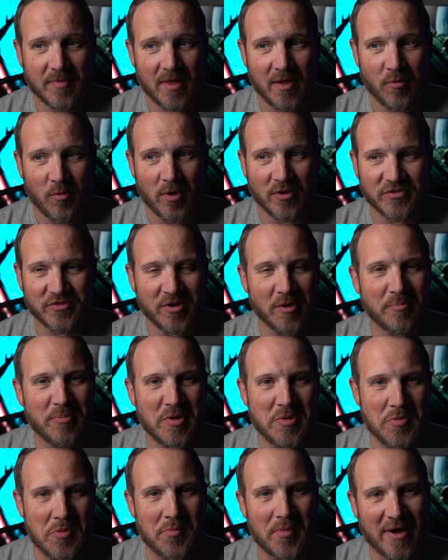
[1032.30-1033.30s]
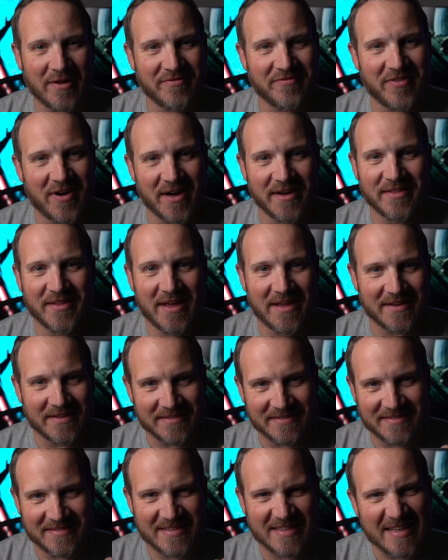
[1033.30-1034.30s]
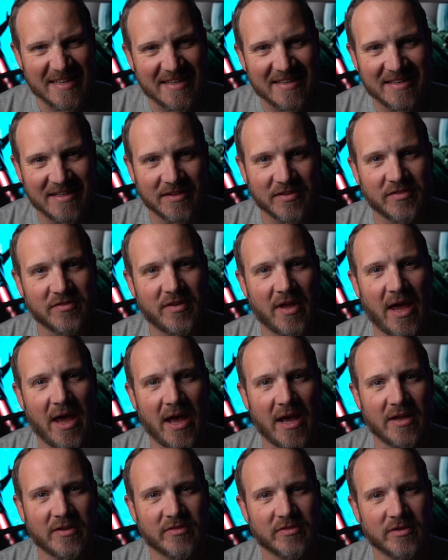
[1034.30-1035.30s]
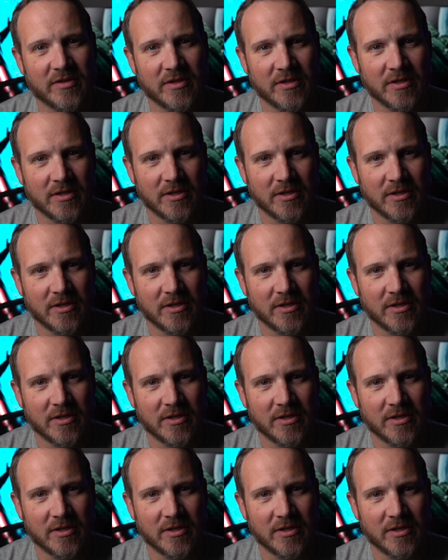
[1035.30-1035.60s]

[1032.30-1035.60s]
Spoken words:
While some people might find that a tedious task,